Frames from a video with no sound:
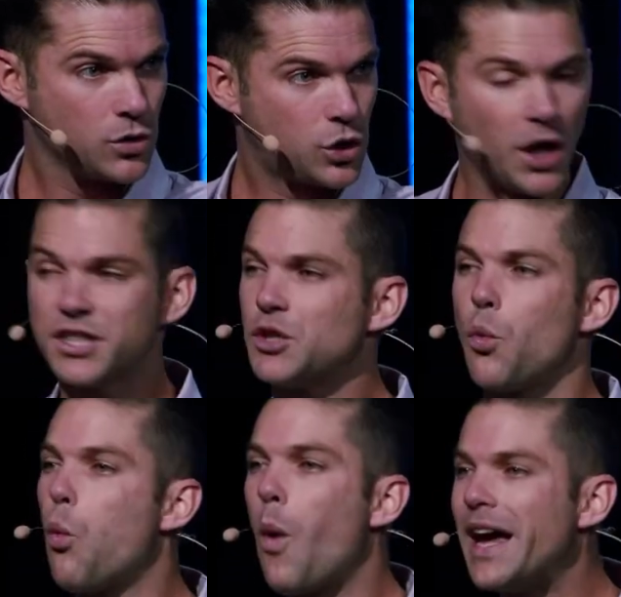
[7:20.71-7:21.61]
God isn't
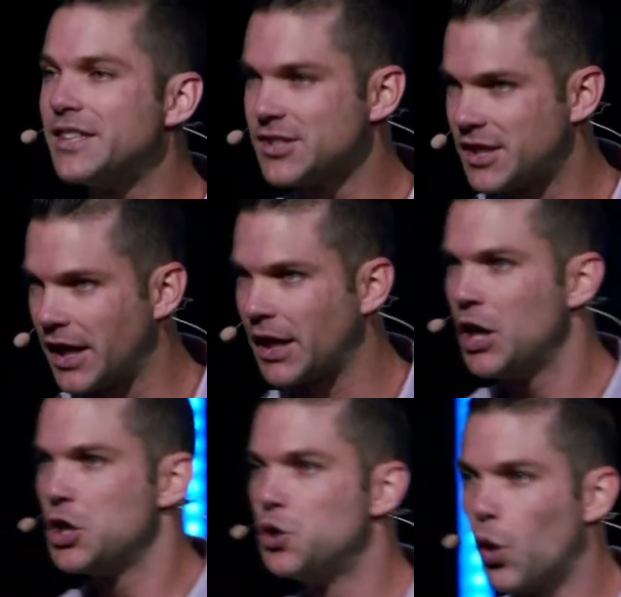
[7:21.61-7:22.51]
wasting
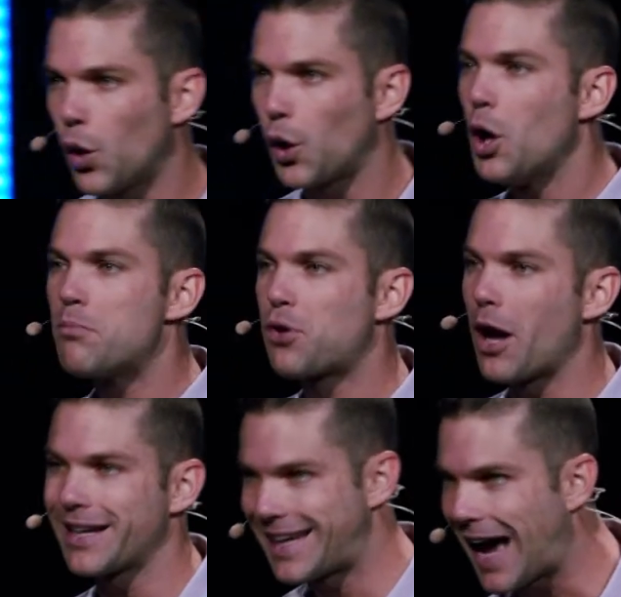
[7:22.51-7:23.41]
your
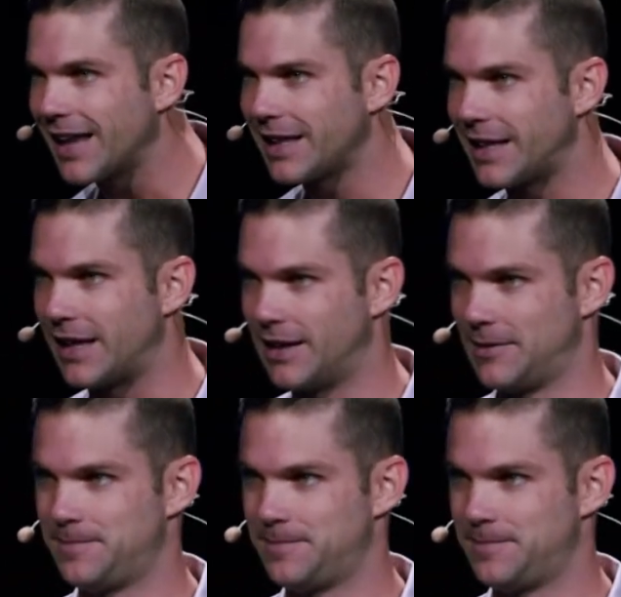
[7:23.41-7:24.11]
prodigality.